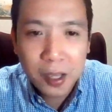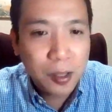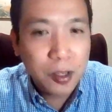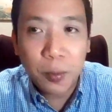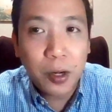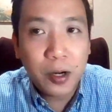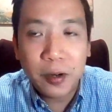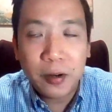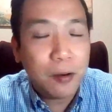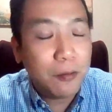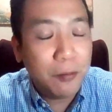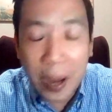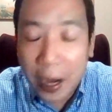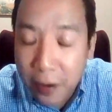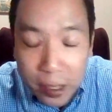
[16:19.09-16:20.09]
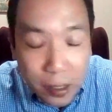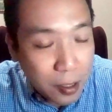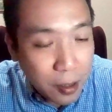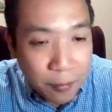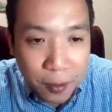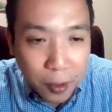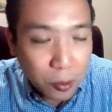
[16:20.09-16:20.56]
There were very
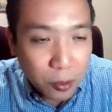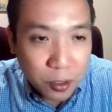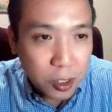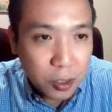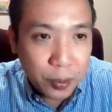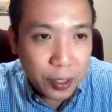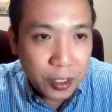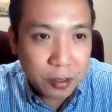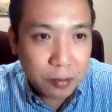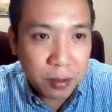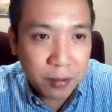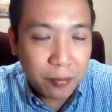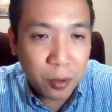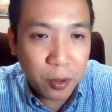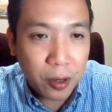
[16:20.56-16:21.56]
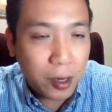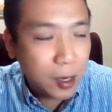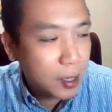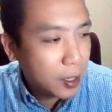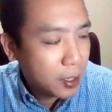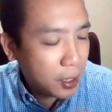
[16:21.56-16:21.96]
difficult situations before.